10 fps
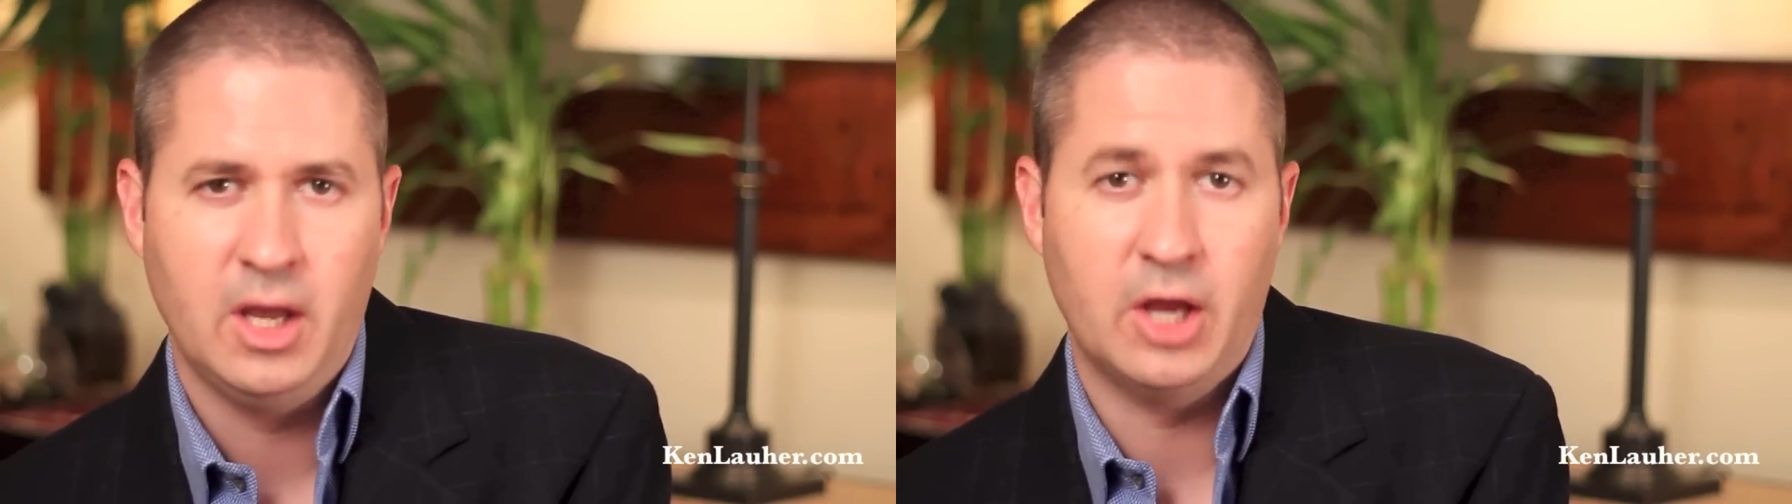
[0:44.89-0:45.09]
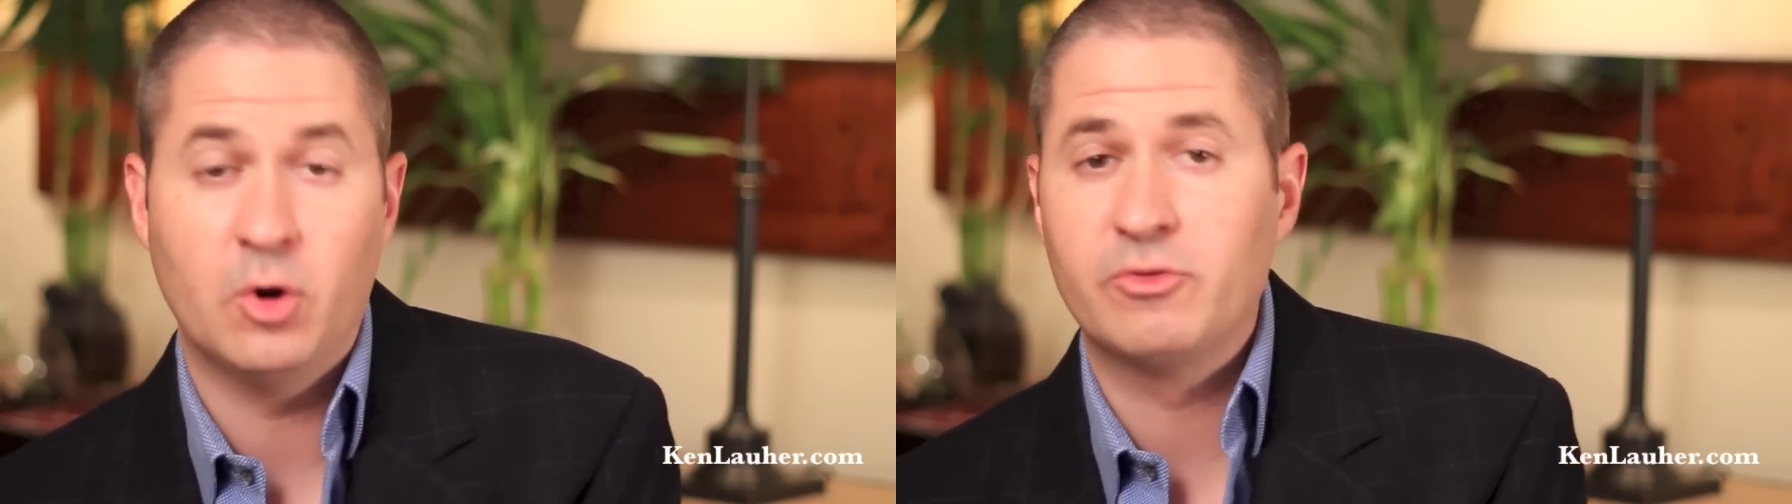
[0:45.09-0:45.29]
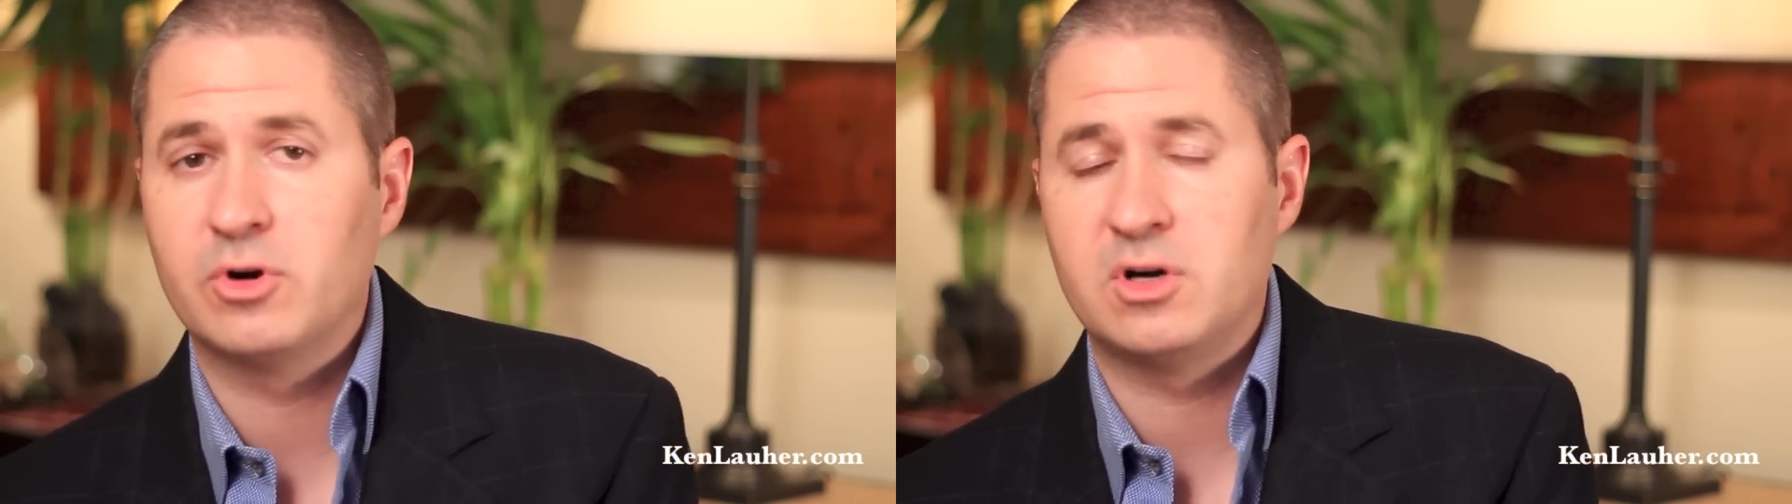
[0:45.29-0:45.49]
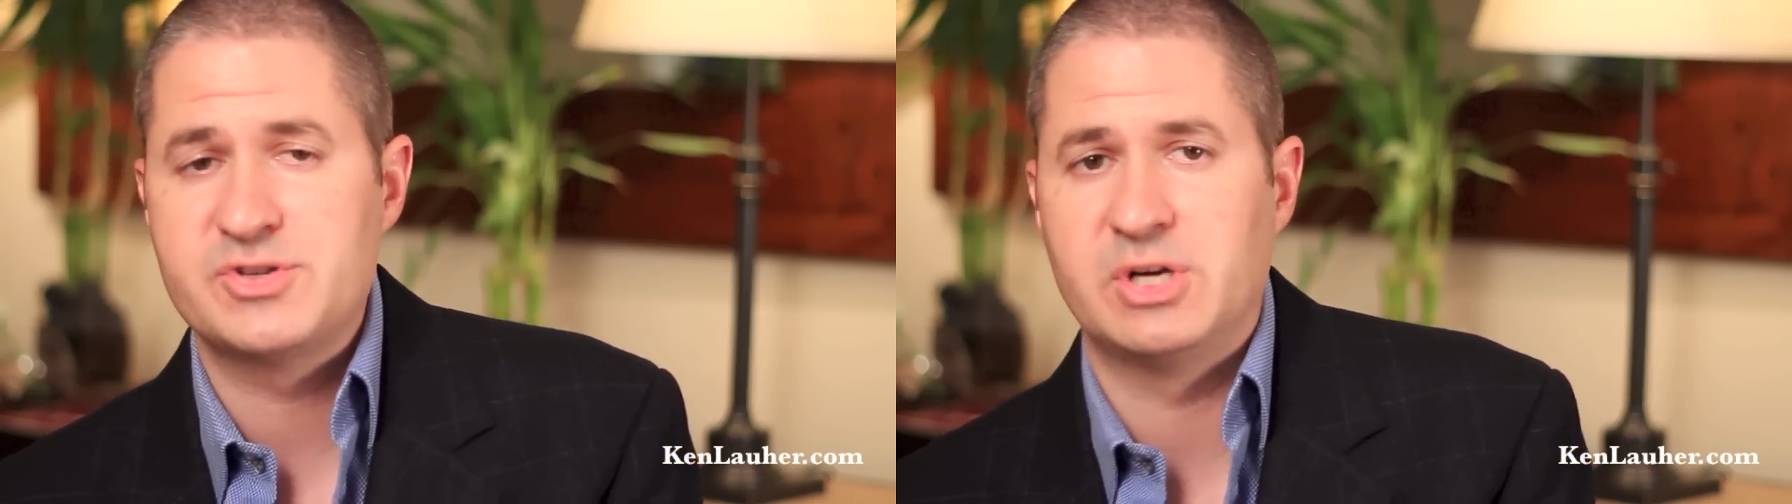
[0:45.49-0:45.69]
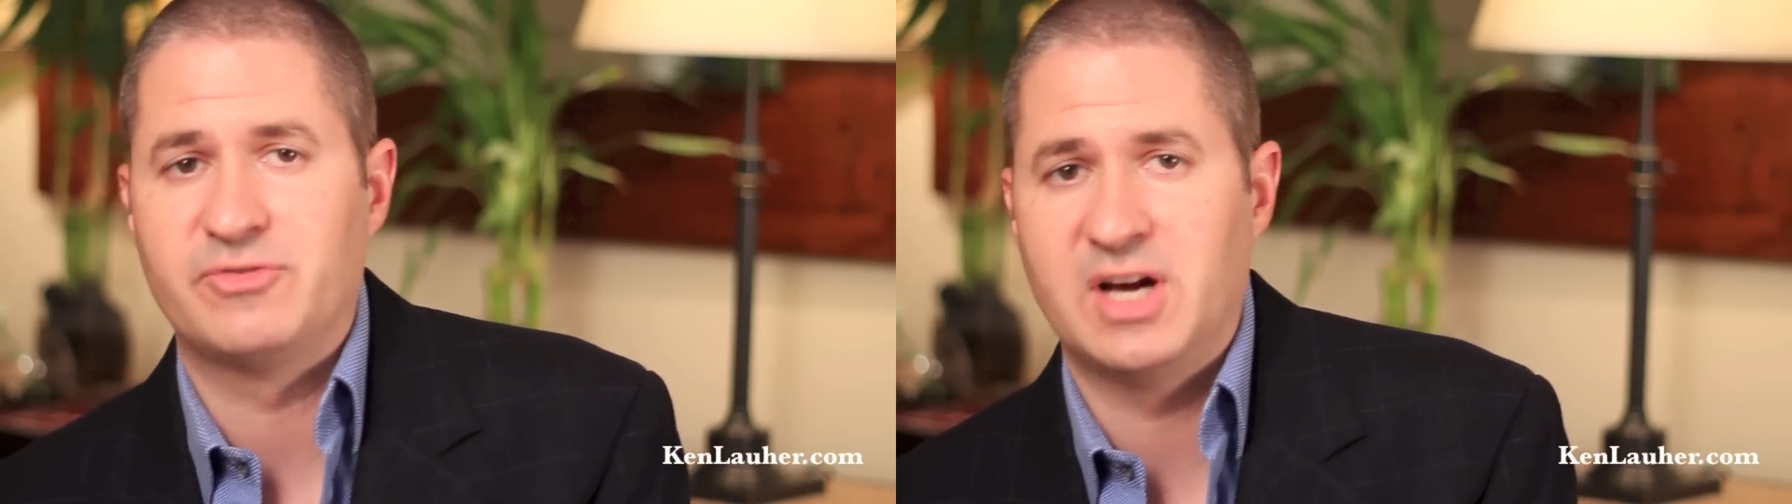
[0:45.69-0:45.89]
and overall
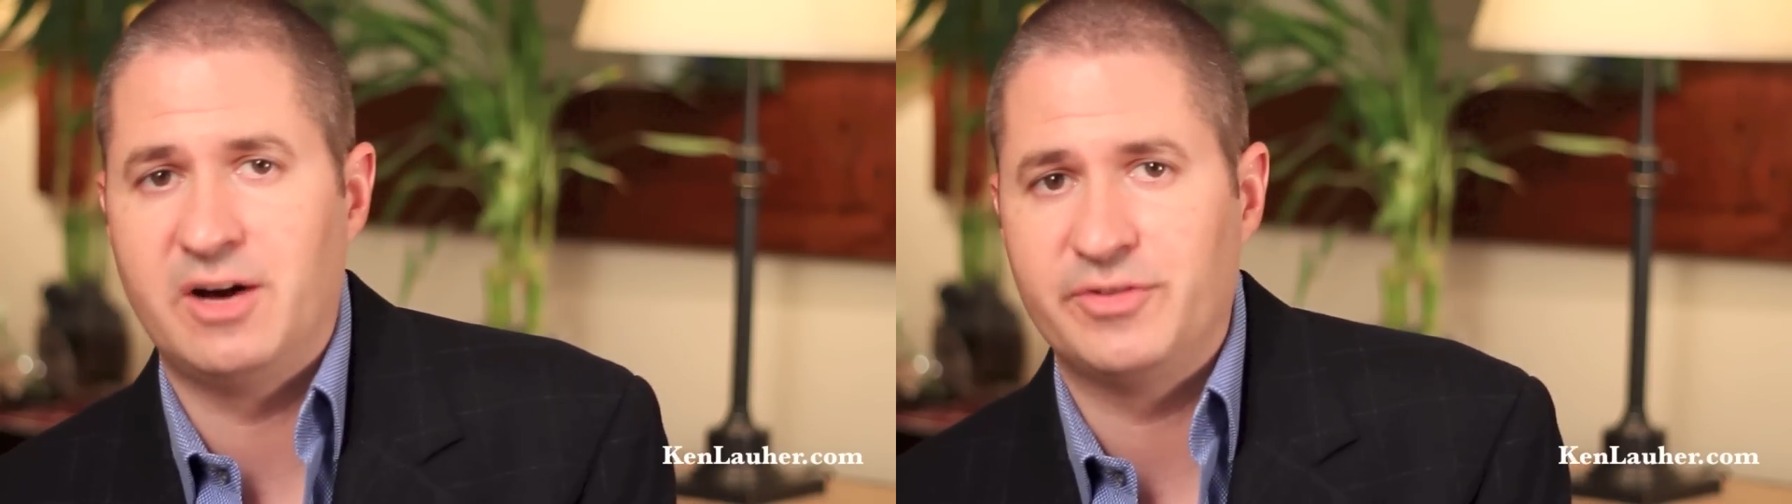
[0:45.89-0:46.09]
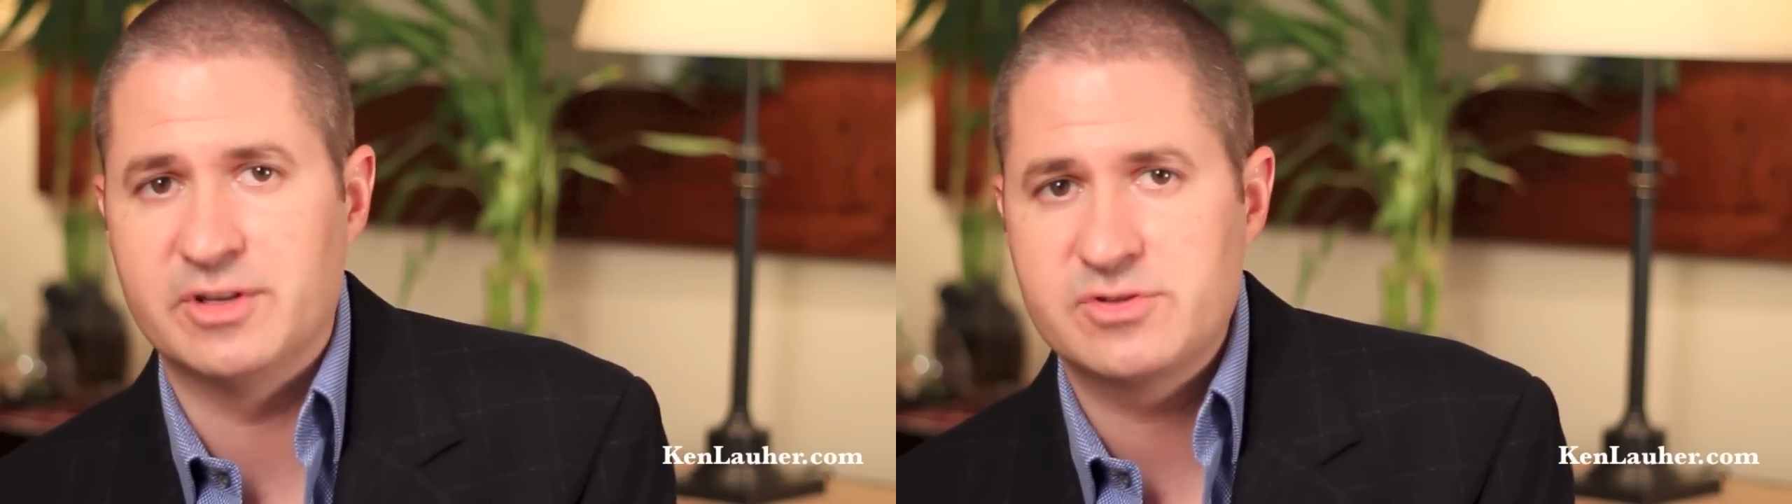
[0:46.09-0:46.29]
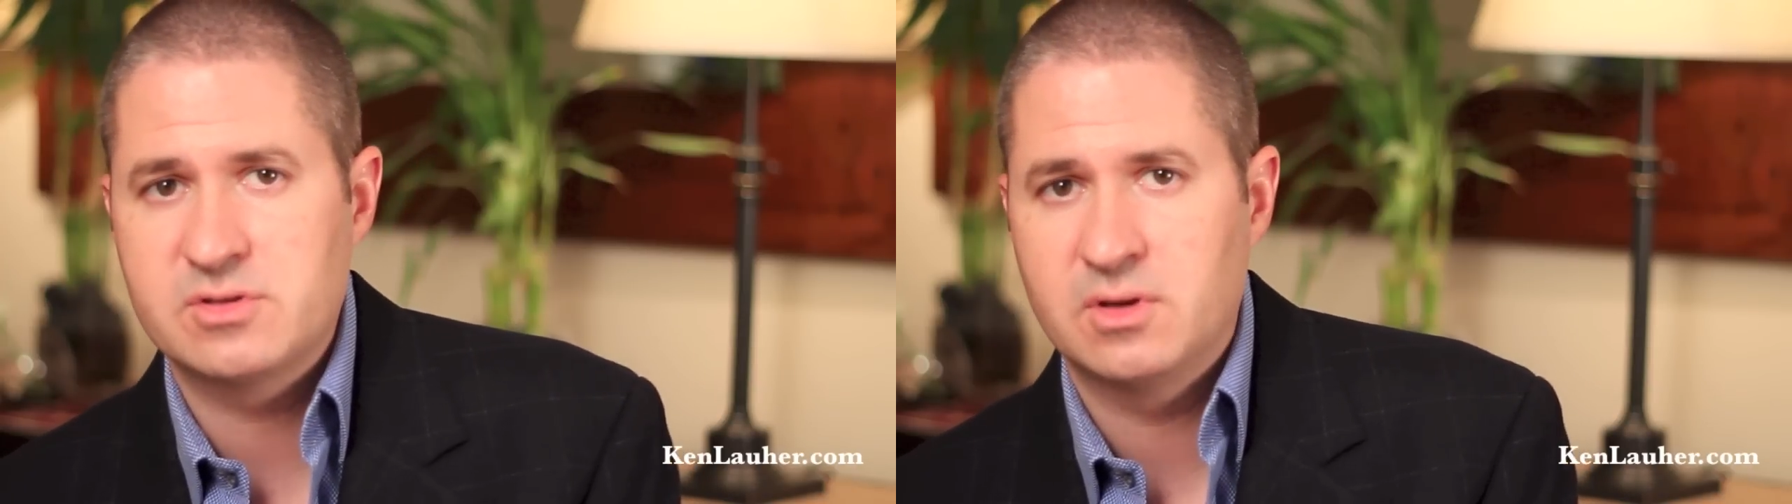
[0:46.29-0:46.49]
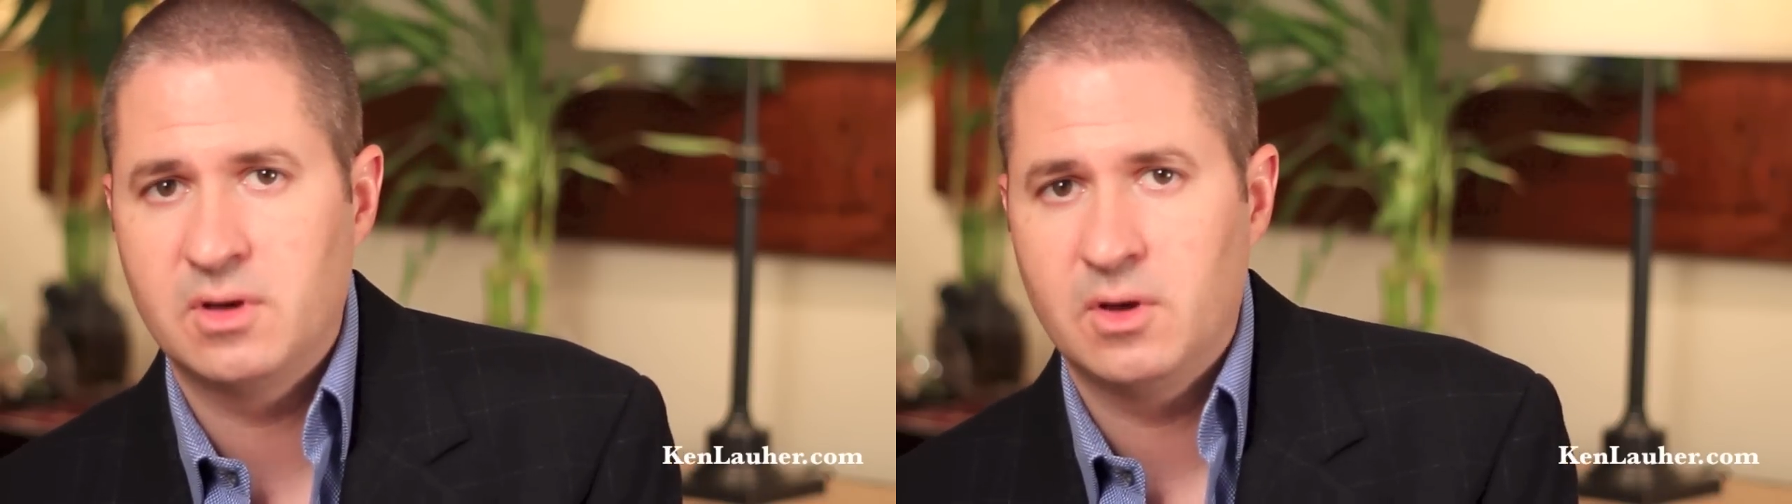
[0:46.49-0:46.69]
self-confidence.